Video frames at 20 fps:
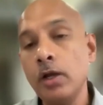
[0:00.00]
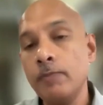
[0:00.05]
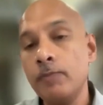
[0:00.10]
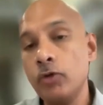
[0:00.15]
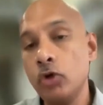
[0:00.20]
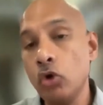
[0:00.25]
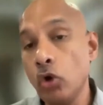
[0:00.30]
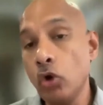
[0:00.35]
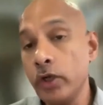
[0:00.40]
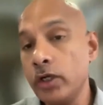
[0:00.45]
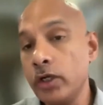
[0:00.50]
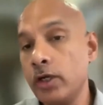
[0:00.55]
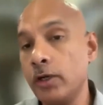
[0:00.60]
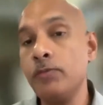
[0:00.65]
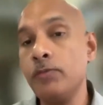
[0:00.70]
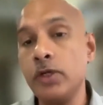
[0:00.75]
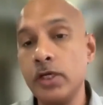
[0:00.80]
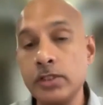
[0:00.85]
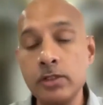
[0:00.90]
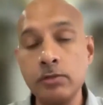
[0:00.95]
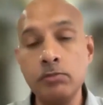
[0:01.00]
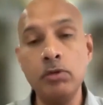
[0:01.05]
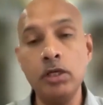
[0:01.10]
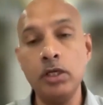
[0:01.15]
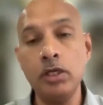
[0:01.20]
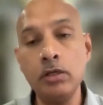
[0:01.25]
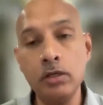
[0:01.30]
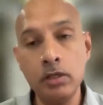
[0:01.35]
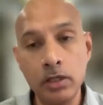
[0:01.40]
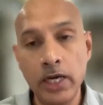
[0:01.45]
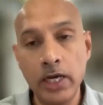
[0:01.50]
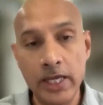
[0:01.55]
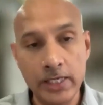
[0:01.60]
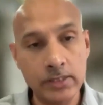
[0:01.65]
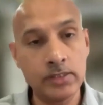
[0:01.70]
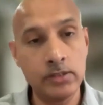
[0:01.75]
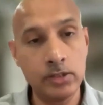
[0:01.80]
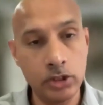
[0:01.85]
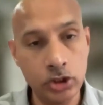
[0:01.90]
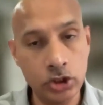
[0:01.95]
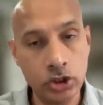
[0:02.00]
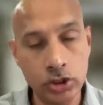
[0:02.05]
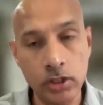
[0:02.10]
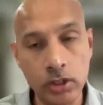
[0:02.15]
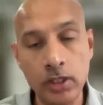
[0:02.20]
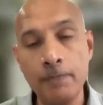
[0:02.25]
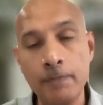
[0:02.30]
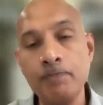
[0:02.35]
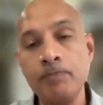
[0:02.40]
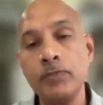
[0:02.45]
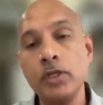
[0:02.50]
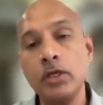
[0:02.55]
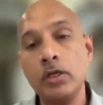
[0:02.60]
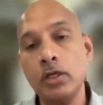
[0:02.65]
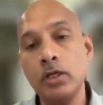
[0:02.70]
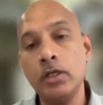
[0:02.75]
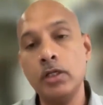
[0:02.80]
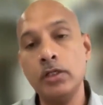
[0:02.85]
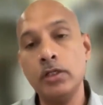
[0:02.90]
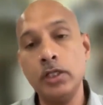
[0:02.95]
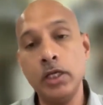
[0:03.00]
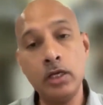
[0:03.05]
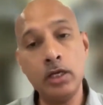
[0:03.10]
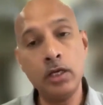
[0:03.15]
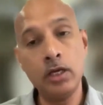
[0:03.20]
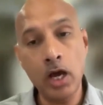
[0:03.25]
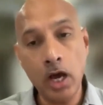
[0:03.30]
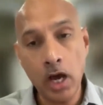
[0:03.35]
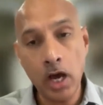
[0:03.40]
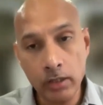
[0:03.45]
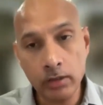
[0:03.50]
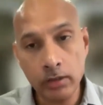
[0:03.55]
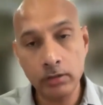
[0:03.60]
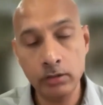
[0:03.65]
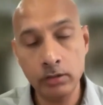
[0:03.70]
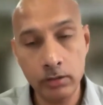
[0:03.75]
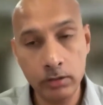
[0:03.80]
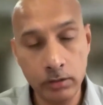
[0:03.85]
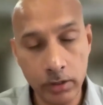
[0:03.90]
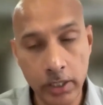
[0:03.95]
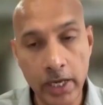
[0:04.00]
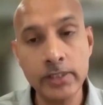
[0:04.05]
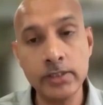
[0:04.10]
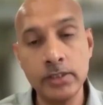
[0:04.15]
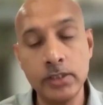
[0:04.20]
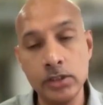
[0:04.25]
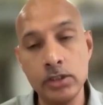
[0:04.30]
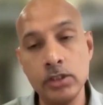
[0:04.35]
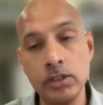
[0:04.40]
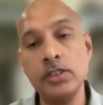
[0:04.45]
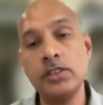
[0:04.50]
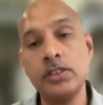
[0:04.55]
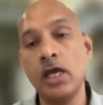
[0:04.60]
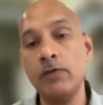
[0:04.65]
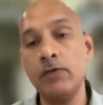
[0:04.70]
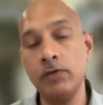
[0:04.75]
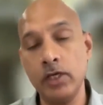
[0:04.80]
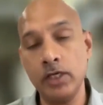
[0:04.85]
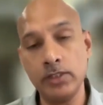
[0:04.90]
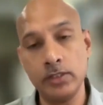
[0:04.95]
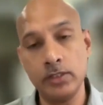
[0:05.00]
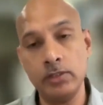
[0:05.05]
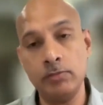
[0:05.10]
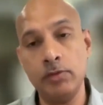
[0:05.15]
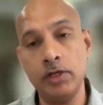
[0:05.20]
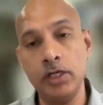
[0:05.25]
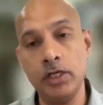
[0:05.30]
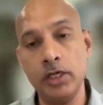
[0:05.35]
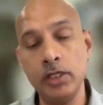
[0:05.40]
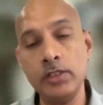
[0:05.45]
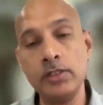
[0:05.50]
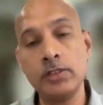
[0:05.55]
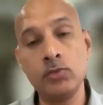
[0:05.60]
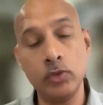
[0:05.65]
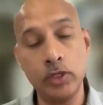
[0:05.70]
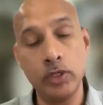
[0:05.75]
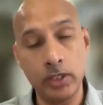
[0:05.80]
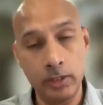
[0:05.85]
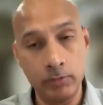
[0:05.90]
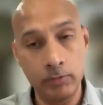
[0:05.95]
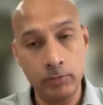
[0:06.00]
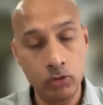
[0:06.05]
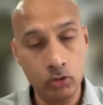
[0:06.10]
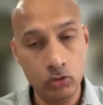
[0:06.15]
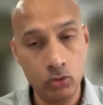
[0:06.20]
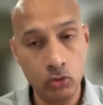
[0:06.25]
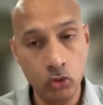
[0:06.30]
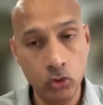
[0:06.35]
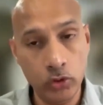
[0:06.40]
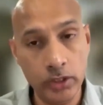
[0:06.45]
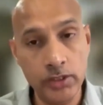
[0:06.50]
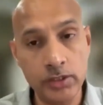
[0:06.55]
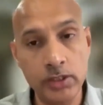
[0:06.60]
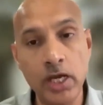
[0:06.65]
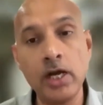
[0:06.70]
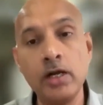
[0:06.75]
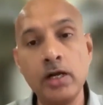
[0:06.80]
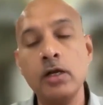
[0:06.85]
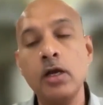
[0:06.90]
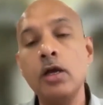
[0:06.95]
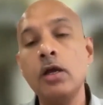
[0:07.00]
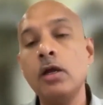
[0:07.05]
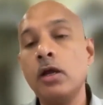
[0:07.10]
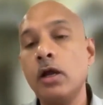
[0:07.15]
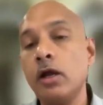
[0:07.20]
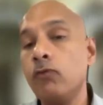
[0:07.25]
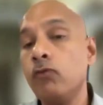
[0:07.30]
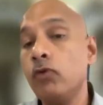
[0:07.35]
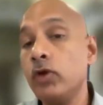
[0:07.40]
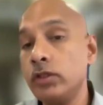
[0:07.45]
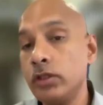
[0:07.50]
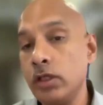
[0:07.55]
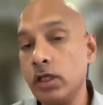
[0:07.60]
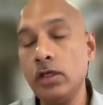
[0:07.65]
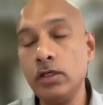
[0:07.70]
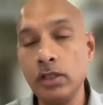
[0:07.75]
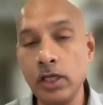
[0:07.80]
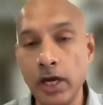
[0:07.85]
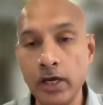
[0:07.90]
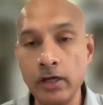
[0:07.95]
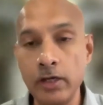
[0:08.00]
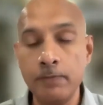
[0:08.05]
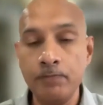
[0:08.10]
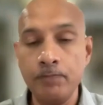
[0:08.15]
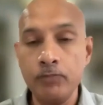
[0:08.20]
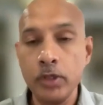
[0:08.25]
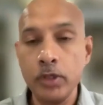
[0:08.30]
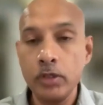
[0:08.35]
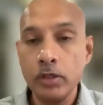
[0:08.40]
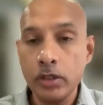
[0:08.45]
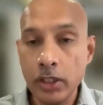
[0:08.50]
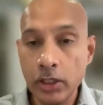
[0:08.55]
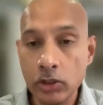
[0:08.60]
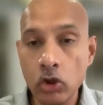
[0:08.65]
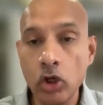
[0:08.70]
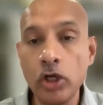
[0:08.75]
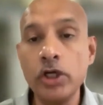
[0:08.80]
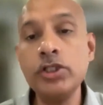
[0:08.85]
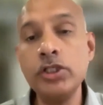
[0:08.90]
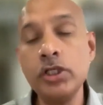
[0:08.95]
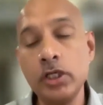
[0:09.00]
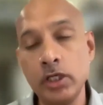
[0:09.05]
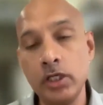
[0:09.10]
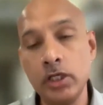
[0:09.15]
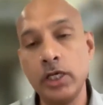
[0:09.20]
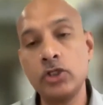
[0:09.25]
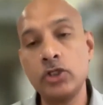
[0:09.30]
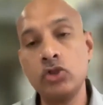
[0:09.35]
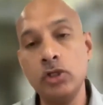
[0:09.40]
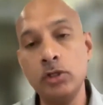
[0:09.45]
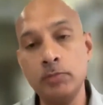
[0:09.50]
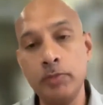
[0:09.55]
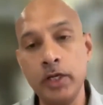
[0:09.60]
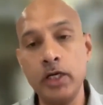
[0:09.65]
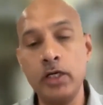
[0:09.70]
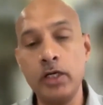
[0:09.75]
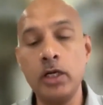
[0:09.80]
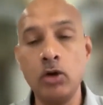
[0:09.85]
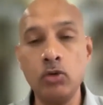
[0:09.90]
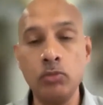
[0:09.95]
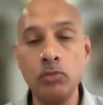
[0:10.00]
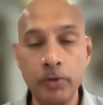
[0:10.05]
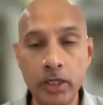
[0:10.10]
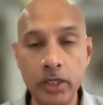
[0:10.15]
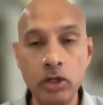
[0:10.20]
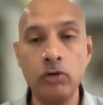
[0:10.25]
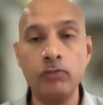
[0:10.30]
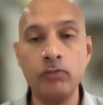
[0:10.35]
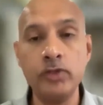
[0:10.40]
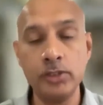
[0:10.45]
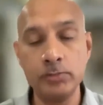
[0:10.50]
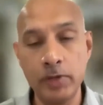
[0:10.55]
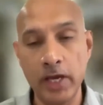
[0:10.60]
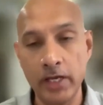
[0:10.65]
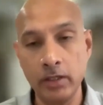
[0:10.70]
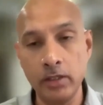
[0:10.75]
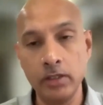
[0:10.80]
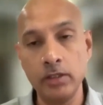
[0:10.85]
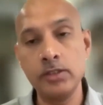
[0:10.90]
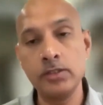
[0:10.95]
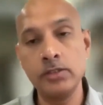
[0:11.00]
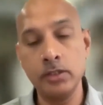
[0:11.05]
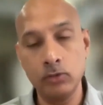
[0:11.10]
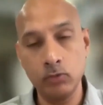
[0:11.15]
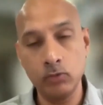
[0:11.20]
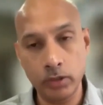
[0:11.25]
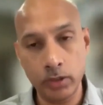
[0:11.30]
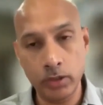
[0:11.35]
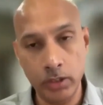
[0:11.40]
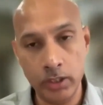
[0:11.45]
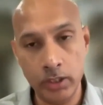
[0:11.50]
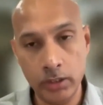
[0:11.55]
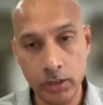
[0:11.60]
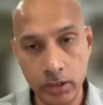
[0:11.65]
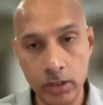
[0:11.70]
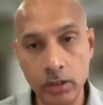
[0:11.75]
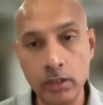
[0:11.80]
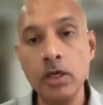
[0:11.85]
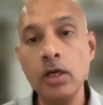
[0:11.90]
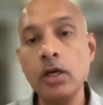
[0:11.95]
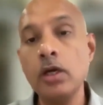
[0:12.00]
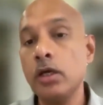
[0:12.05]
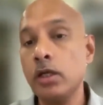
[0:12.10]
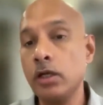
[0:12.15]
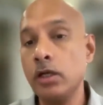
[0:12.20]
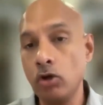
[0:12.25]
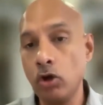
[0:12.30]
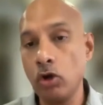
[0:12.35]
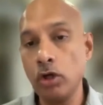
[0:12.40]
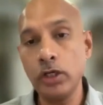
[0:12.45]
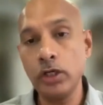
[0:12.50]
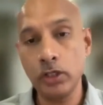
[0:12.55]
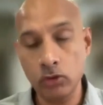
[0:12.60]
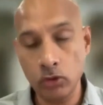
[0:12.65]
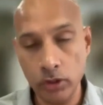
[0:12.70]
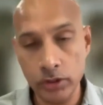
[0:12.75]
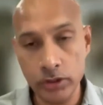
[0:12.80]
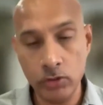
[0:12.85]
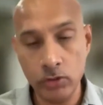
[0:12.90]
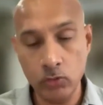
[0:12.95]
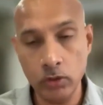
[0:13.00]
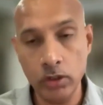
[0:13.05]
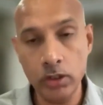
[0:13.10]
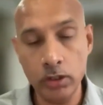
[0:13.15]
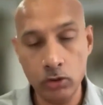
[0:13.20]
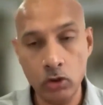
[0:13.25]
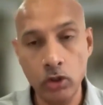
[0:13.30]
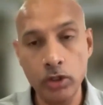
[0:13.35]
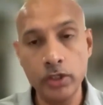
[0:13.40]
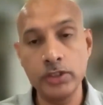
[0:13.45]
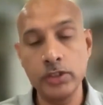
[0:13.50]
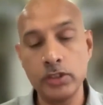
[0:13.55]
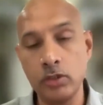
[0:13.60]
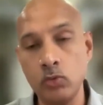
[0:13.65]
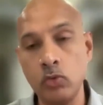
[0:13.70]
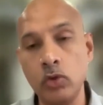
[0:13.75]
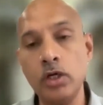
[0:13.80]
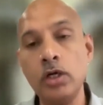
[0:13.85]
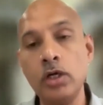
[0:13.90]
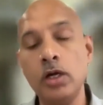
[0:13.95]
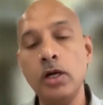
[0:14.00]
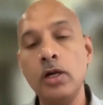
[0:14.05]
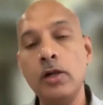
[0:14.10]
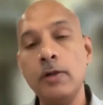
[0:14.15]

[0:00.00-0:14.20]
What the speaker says: Low income doesn't mean less digital. They are as digitally savvy as anybody else. We are able to notice that. And we think that technology can actually break down many of these barriers that were created in a non-technology world, a non-digital world.